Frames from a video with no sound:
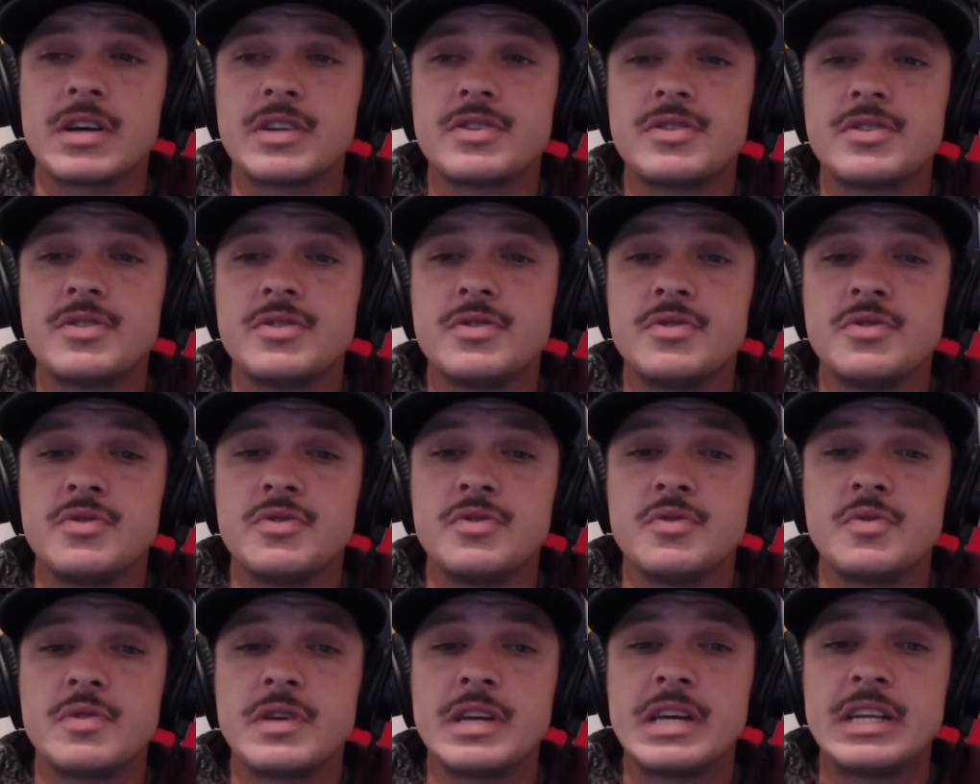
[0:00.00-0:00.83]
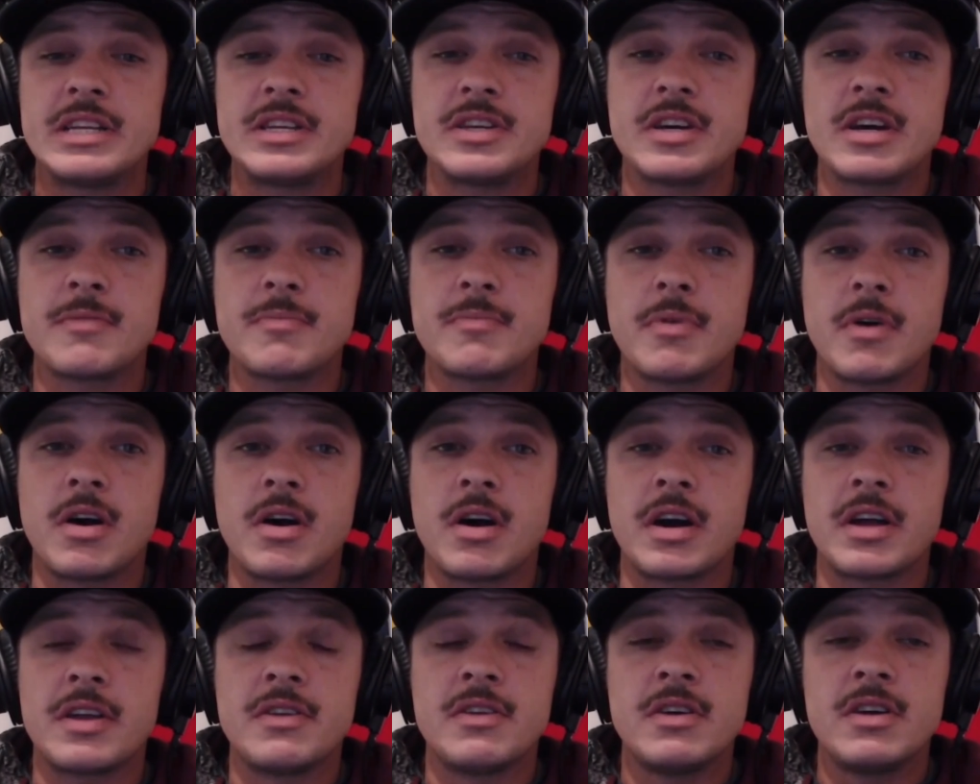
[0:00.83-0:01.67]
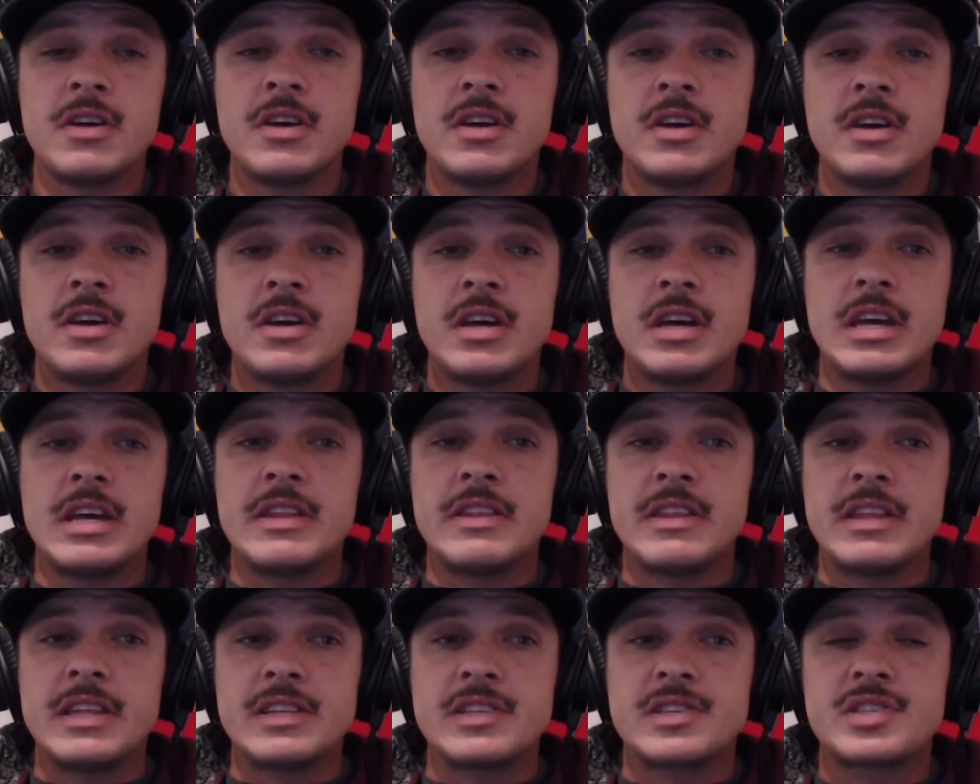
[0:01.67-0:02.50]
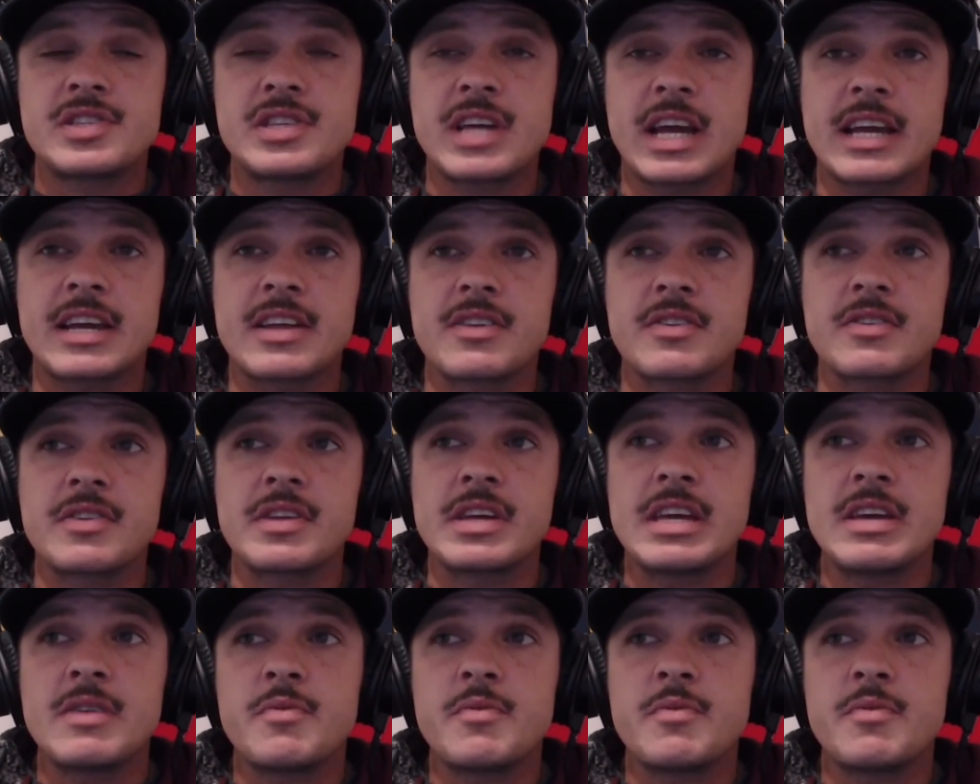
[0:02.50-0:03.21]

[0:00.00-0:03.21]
to end up on. And then secondly, we